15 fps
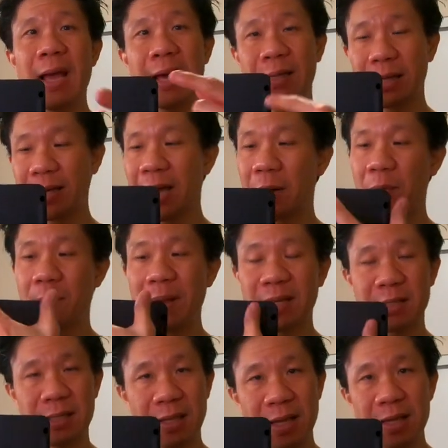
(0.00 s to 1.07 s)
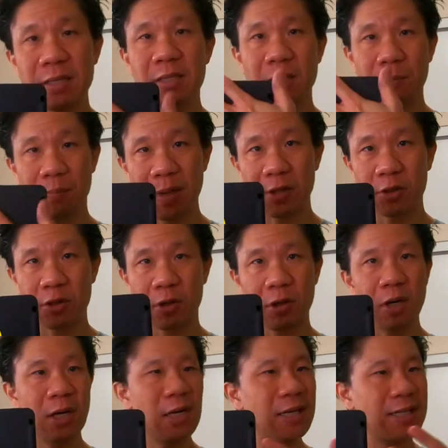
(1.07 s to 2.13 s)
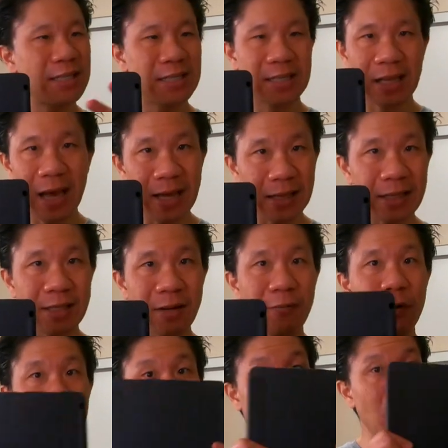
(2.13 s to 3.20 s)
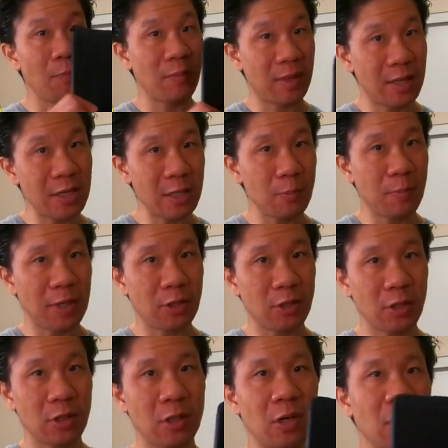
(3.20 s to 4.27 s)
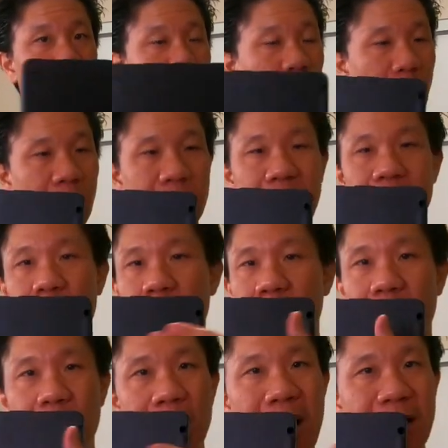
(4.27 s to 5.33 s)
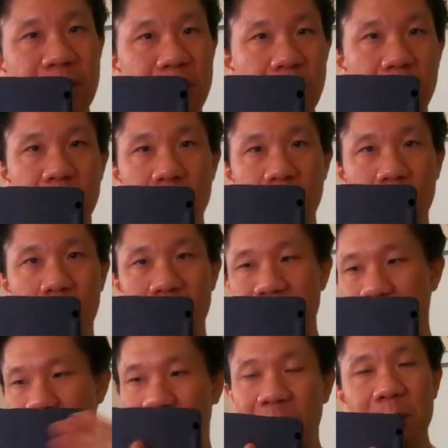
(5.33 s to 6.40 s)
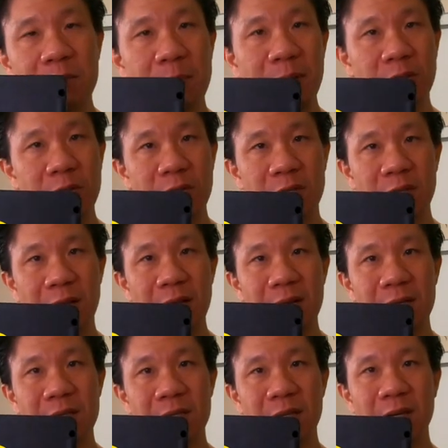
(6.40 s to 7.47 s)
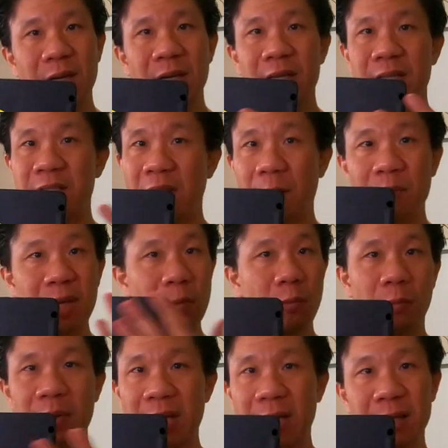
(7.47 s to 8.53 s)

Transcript: And the camera makes this picture slightly different from this picture. Well, then you can imagine when it flips pictures to this, something will be